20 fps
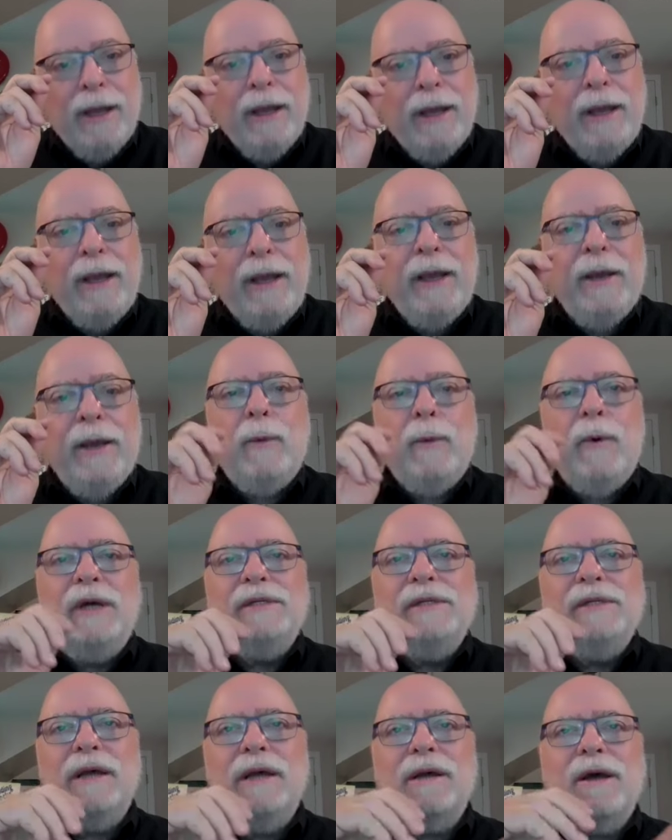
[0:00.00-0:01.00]
It
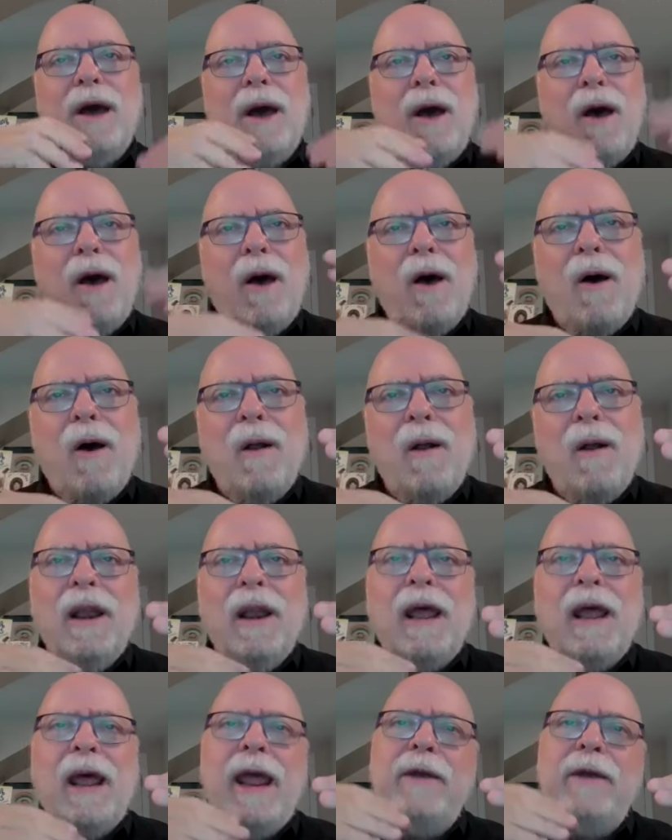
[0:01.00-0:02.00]
was a call
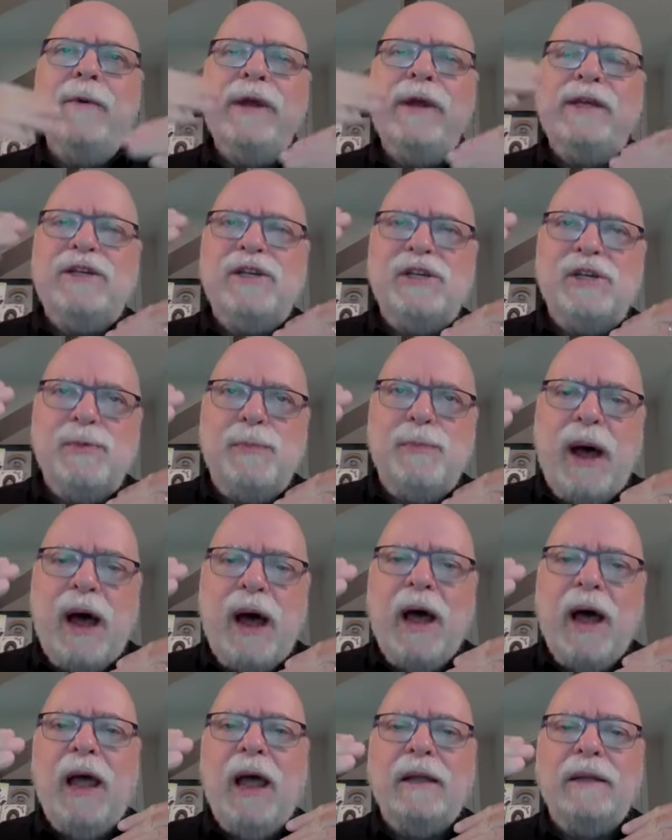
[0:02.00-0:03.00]
and
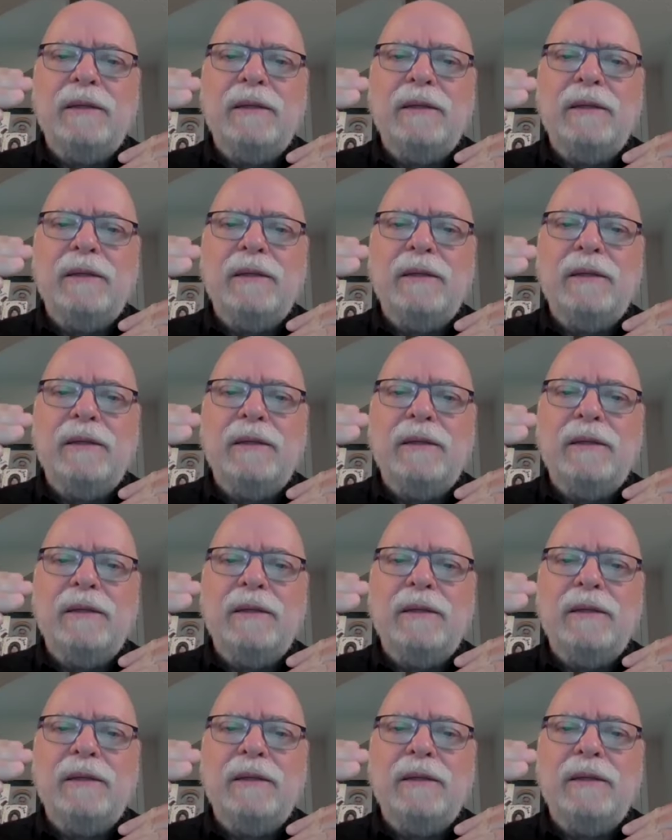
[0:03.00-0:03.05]
response